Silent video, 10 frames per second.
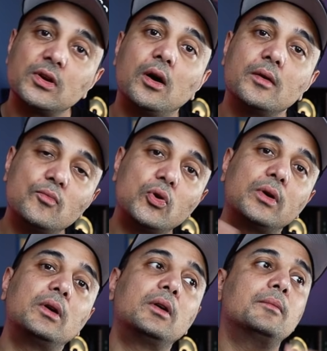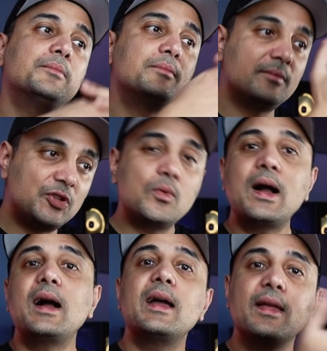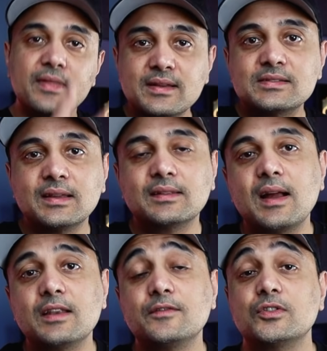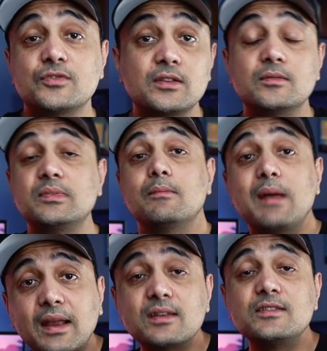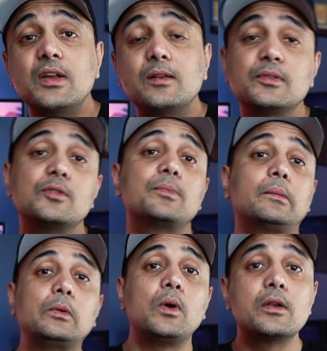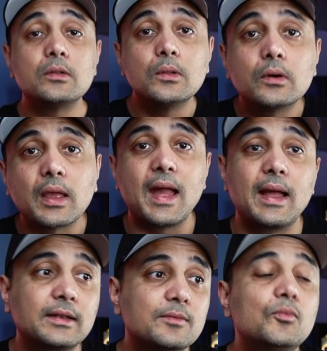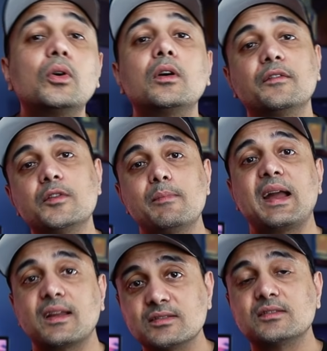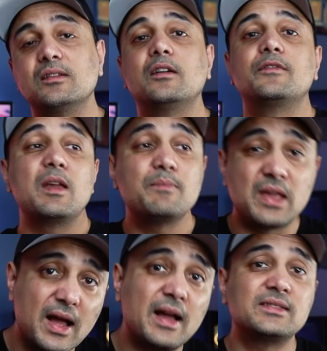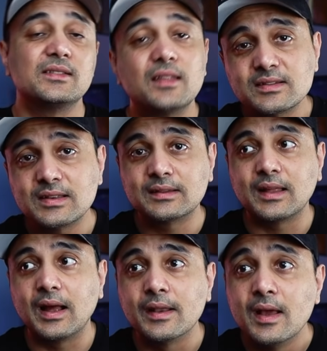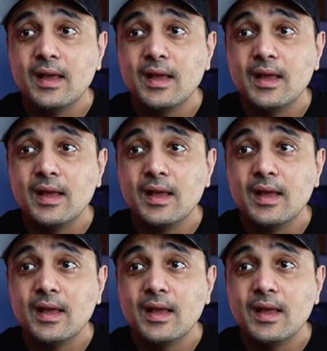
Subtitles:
on more UI and things like that. If you're trying to be a backend developer, you probably want to look at more of the backend stuff, APIs and things like that.